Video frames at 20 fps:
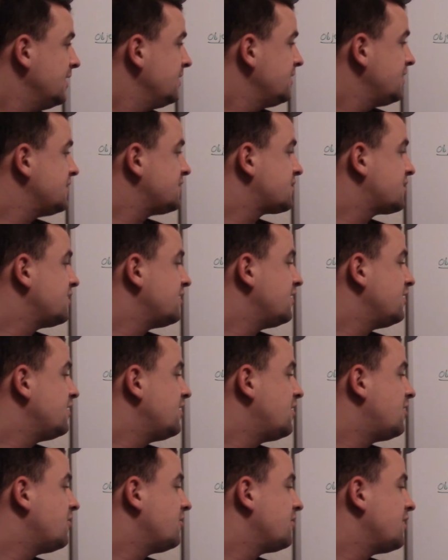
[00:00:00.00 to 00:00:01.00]
it's going to
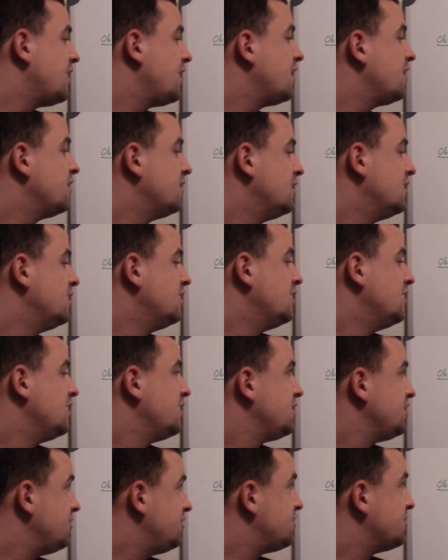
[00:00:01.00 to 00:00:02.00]
know that
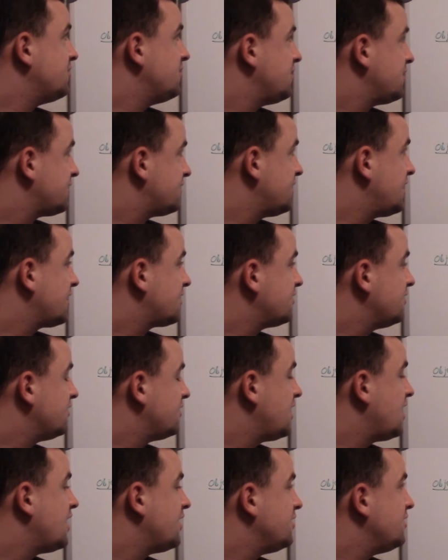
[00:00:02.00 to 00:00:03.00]
you're doing exactly
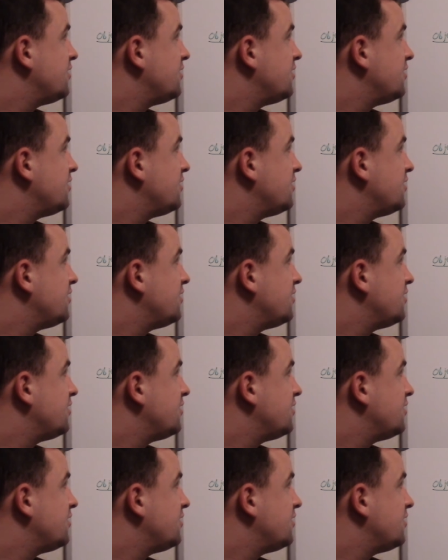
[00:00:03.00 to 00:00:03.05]
that.